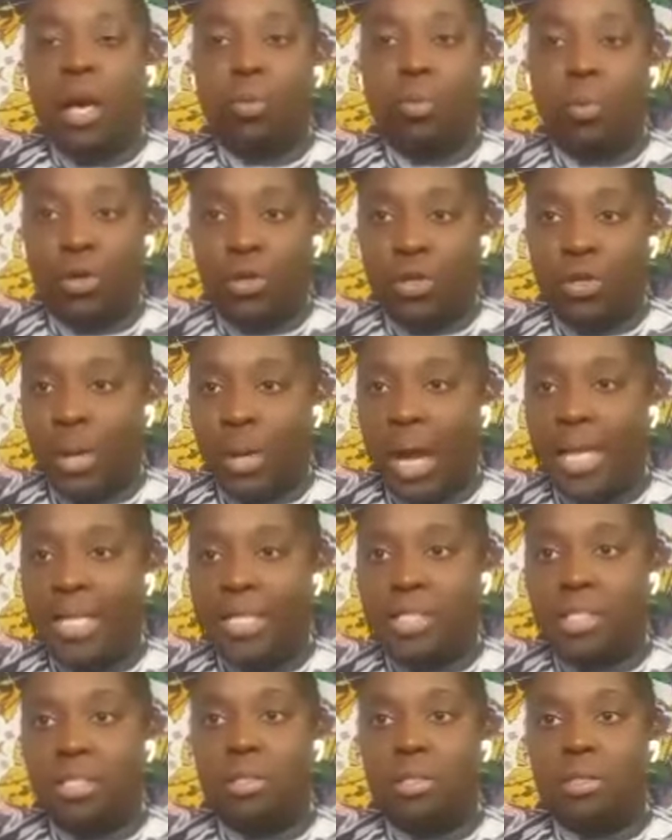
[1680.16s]
want you
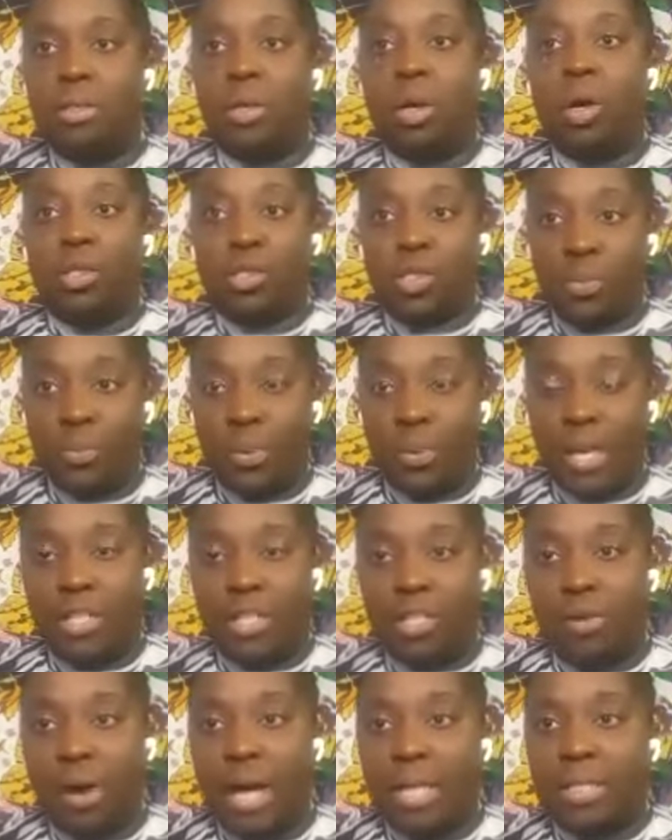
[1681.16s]
guys to also be
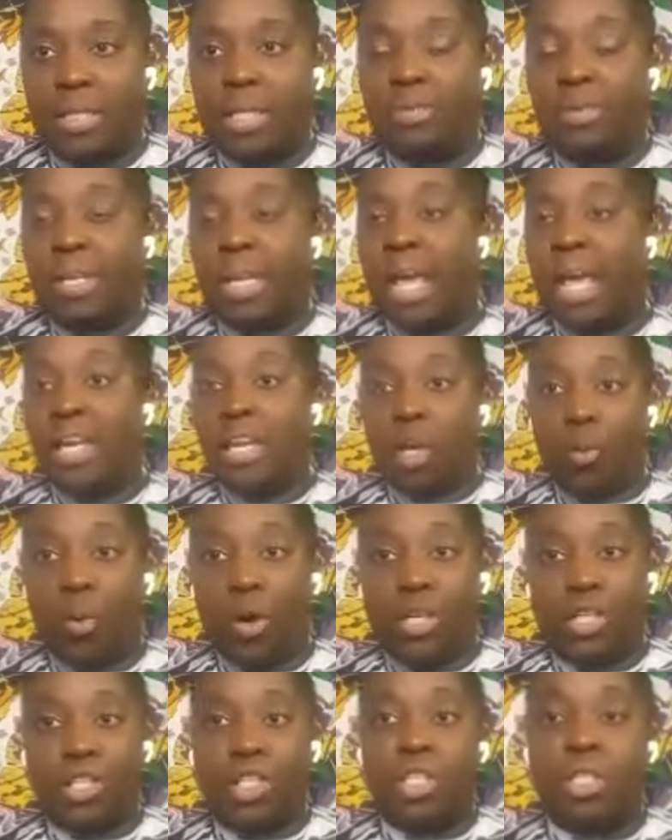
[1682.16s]
interactive, and any
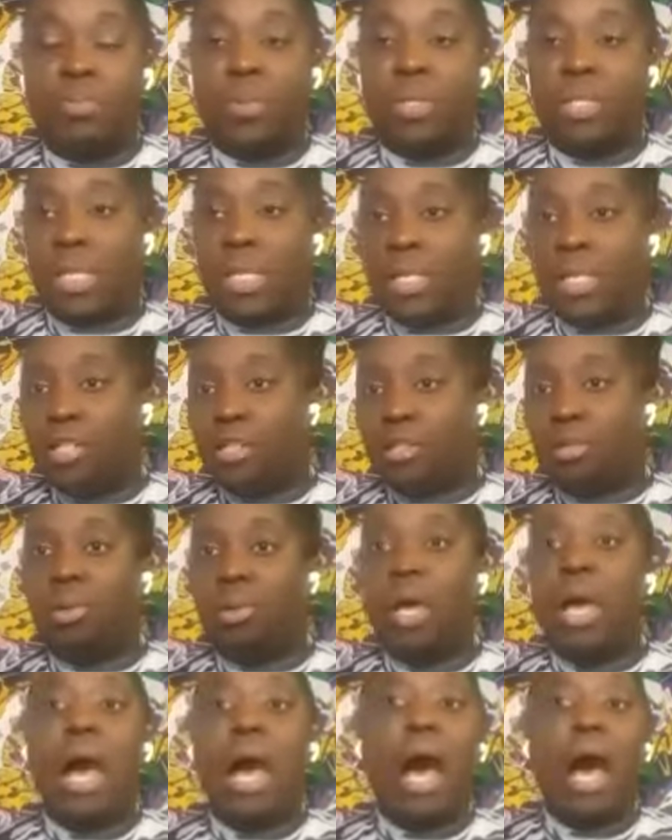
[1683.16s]
questions pertaining to
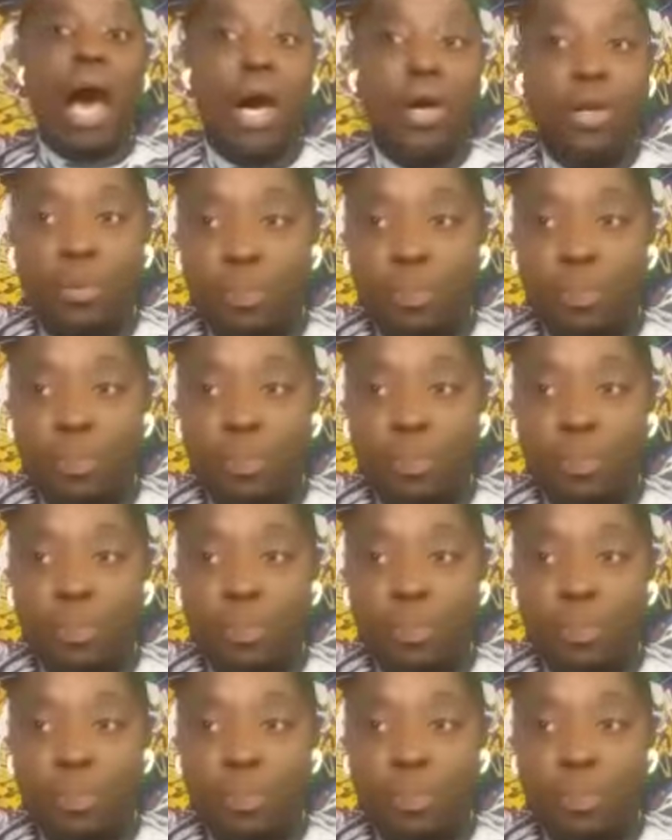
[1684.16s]
how